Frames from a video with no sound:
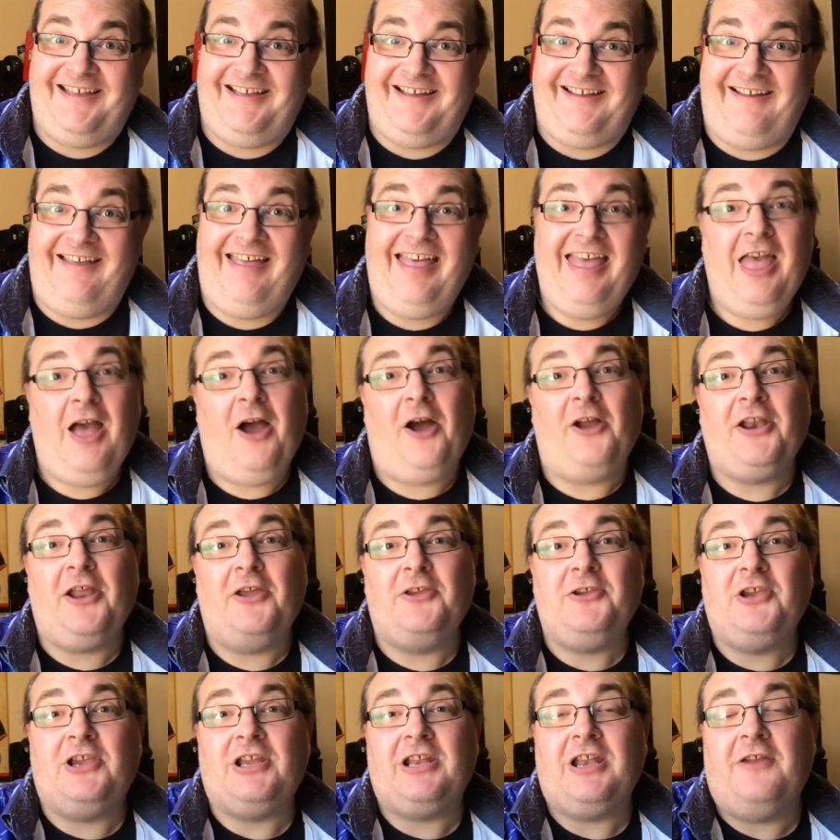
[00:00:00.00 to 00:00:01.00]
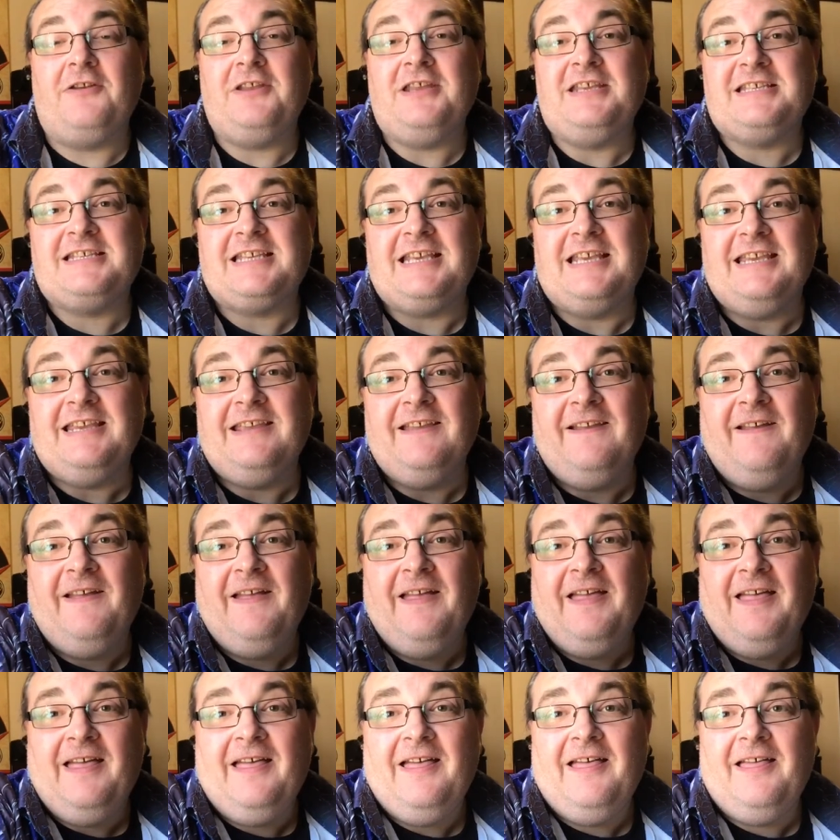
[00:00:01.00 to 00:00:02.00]
I know you can only see
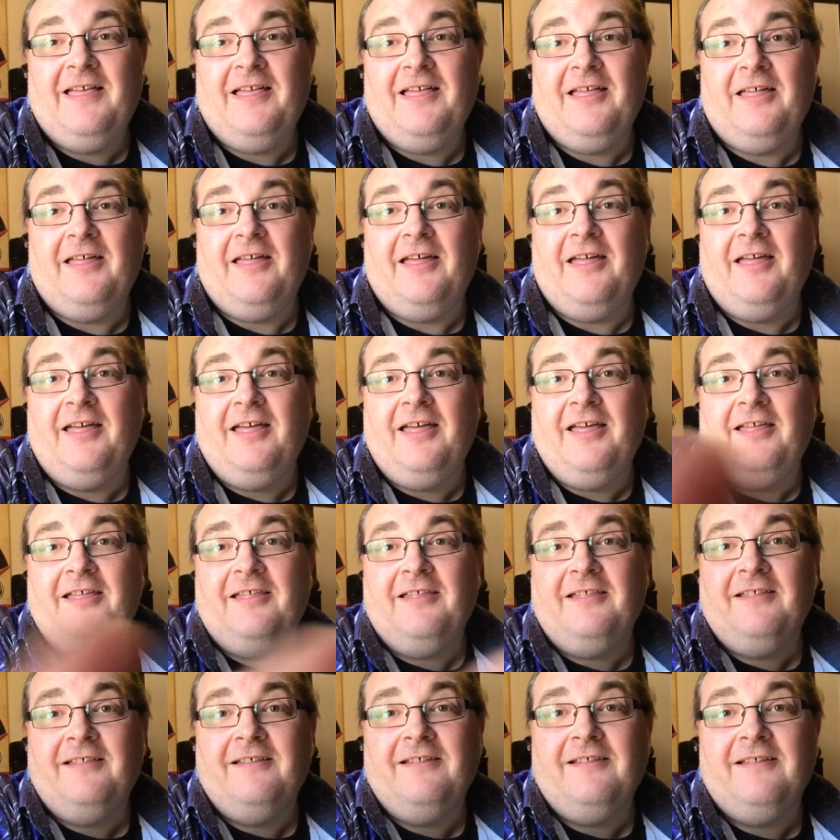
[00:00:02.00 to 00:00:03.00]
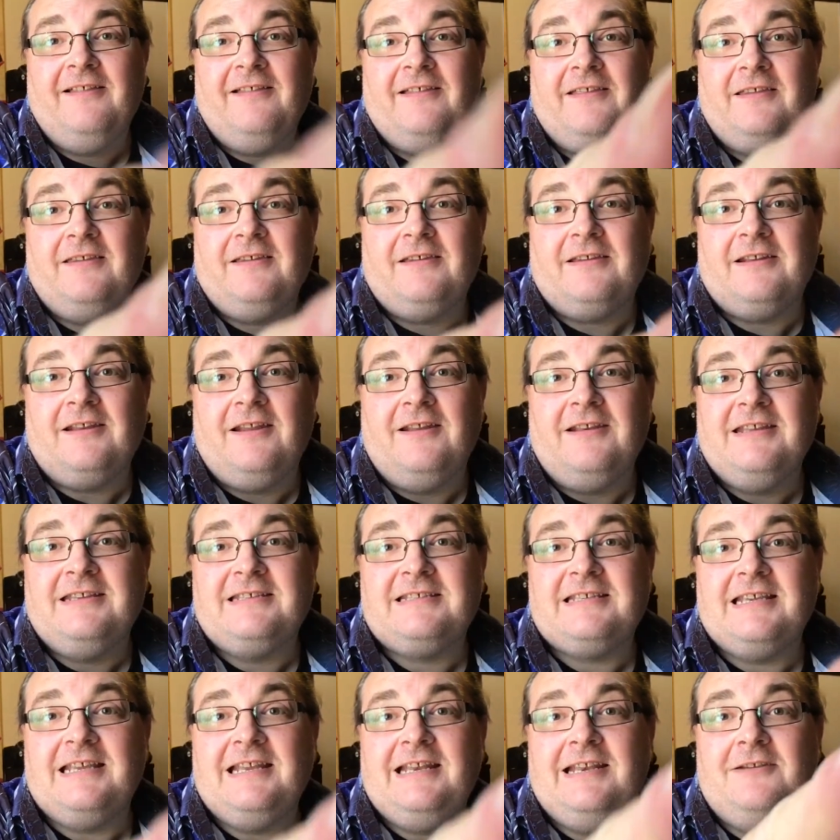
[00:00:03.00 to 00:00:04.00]

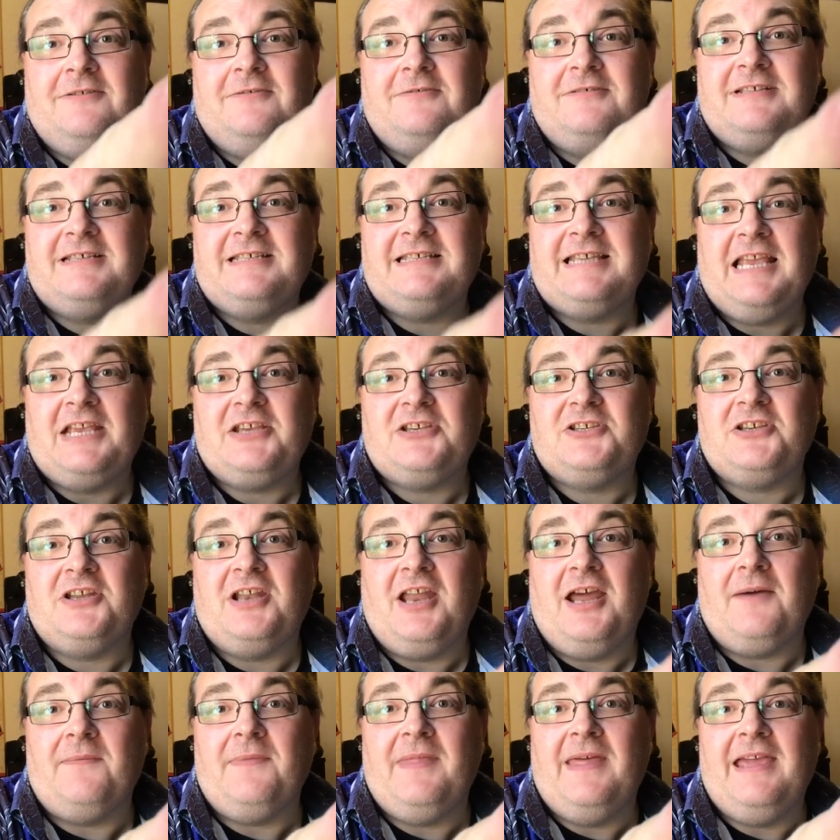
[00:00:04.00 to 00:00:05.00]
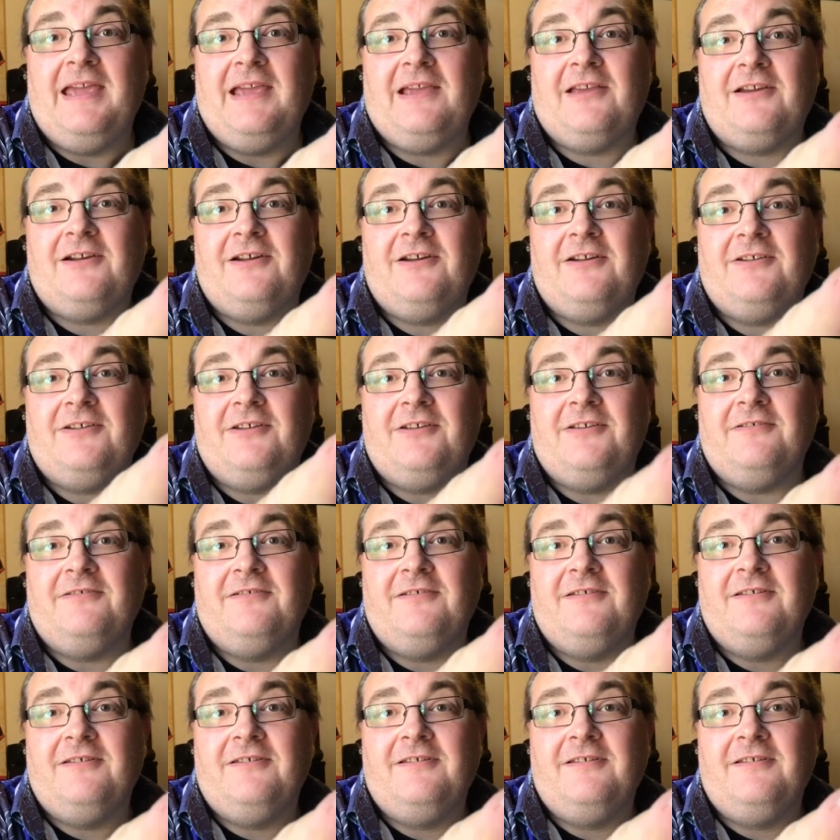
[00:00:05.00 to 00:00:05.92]
a little section up there, can't you?